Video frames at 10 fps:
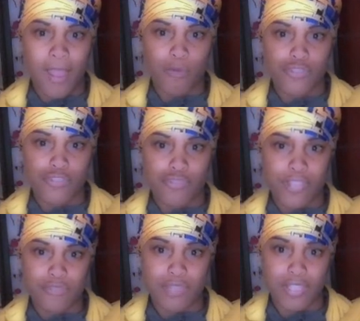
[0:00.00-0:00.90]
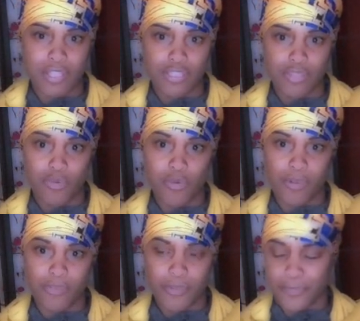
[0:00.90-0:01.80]
our stress reduction
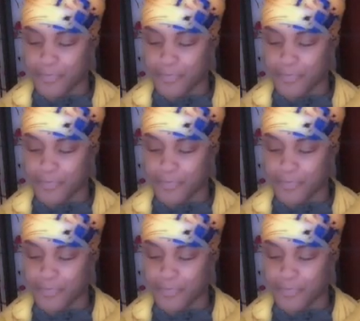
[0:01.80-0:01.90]
course.